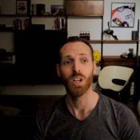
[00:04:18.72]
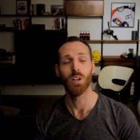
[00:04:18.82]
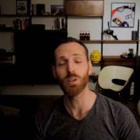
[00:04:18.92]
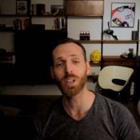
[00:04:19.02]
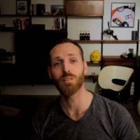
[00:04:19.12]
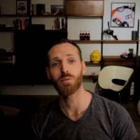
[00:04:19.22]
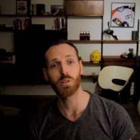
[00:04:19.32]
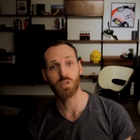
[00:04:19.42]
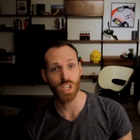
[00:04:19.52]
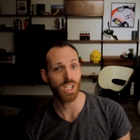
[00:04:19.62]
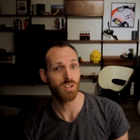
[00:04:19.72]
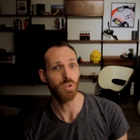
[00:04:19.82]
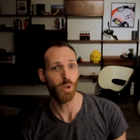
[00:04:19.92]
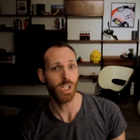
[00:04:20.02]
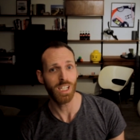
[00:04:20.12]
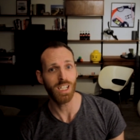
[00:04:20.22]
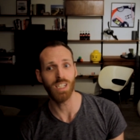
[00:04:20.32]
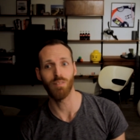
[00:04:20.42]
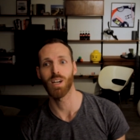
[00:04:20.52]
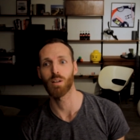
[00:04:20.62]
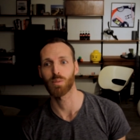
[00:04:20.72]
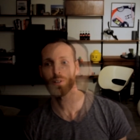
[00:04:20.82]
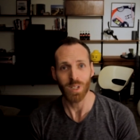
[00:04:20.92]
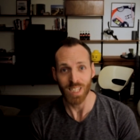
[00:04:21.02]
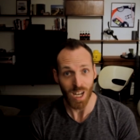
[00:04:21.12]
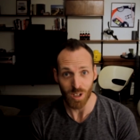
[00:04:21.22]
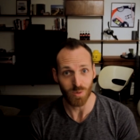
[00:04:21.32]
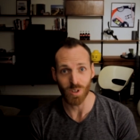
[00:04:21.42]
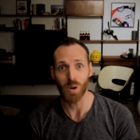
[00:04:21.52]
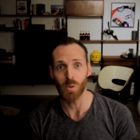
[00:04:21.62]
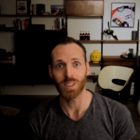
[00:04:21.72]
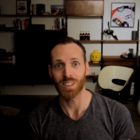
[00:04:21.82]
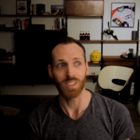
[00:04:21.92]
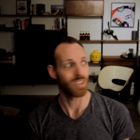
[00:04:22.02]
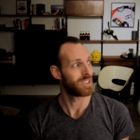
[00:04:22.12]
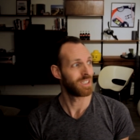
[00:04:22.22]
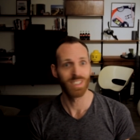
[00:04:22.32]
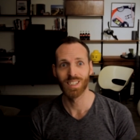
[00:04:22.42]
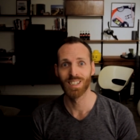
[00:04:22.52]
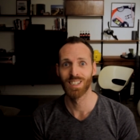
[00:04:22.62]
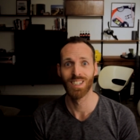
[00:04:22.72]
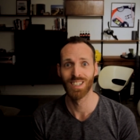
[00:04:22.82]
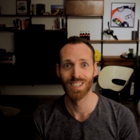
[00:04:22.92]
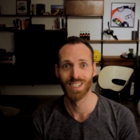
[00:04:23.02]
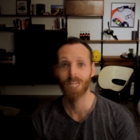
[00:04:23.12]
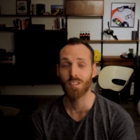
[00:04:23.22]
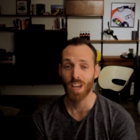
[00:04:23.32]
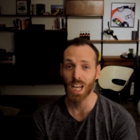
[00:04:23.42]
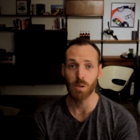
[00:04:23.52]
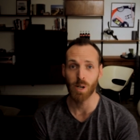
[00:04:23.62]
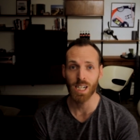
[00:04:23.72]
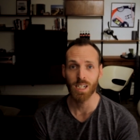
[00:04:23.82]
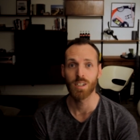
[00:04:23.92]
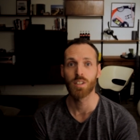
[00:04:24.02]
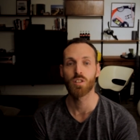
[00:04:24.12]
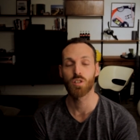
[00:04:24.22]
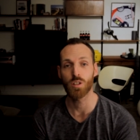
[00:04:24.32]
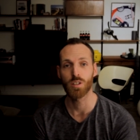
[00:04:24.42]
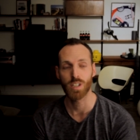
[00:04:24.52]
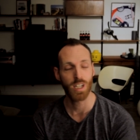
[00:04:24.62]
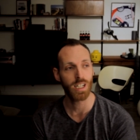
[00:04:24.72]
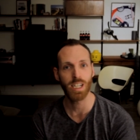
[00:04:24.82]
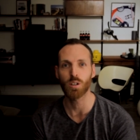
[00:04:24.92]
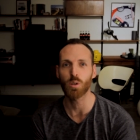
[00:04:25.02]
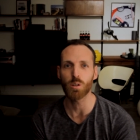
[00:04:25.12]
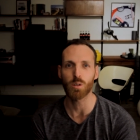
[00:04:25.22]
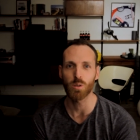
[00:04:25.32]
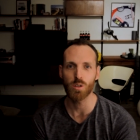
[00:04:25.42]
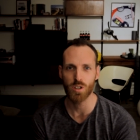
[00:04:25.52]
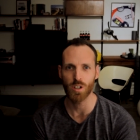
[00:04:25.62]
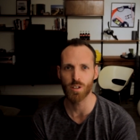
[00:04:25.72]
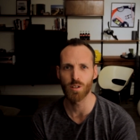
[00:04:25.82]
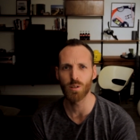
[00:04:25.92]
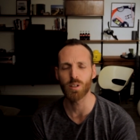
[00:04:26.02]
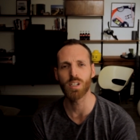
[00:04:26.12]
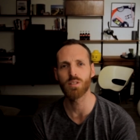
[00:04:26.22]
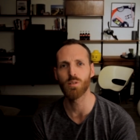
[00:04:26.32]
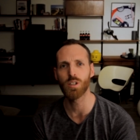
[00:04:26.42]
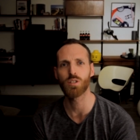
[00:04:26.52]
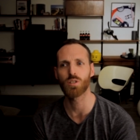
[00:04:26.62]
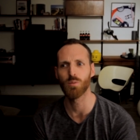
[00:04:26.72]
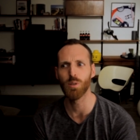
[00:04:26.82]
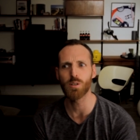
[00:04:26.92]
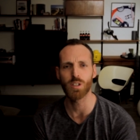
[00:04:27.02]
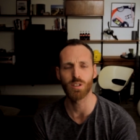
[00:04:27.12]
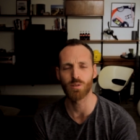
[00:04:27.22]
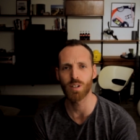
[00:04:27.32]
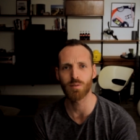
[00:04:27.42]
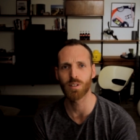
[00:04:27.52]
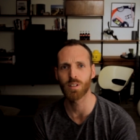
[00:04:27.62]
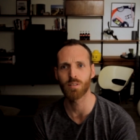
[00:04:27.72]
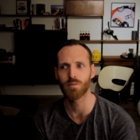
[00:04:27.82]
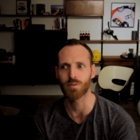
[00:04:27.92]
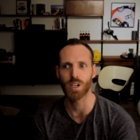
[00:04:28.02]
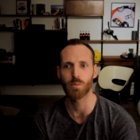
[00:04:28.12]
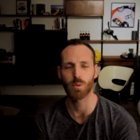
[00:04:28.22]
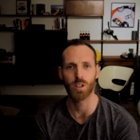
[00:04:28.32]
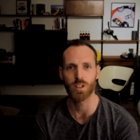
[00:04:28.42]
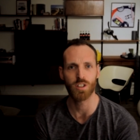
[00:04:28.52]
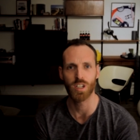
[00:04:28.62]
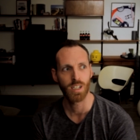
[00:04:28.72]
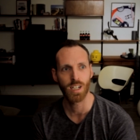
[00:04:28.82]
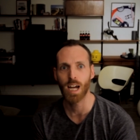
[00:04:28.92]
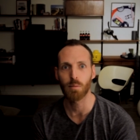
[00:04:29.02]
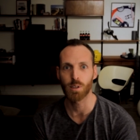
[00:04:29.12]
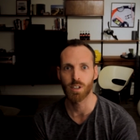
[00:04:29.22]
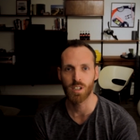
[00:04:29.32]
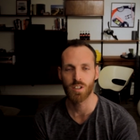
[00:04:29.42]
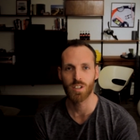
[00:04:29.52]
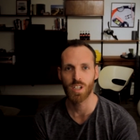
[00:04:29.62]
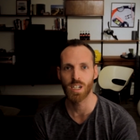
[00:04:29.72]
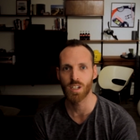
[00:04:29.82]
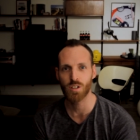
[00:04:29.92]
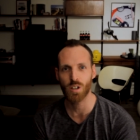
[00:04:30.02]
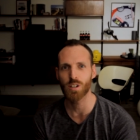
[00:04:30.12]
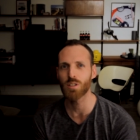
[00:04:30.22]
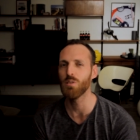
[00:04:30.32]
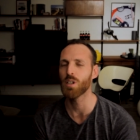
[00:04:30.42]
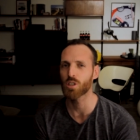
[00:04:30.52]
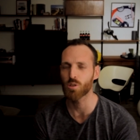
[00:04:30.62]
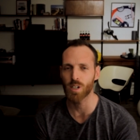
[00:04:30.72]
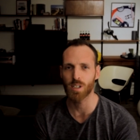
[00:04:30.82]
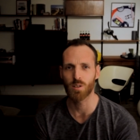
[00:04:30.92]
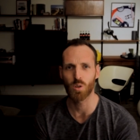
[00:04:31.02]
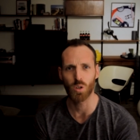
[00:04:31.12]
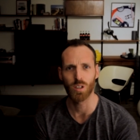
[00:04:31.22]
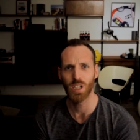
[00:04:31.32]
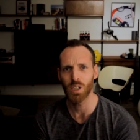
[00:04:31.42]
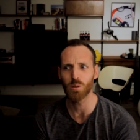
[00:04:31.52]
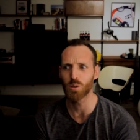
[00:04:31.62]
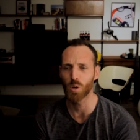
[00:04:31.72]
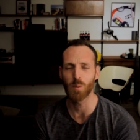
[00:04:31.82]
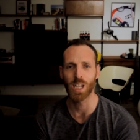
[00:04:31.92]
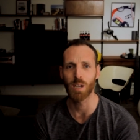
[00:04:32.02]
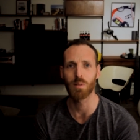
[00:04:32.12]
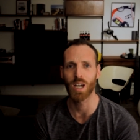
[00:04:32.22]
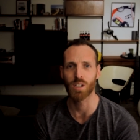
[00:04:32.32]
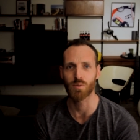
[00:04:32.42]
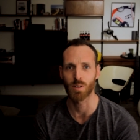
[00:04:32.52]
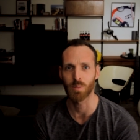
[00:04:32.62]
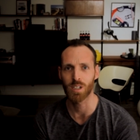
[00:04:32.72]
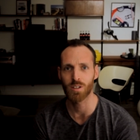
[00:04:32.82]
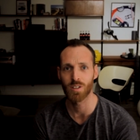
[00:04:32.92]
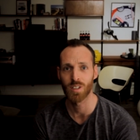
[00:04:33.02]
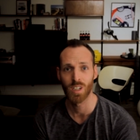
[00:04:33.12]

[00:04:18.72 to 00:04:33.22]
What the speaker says: looking for J2EE developers. What the hell's wrong with this? Anyway, Sun and later Oracle started to look into these community-driven frameworks and libraries, and they started to extract new common APIs from this.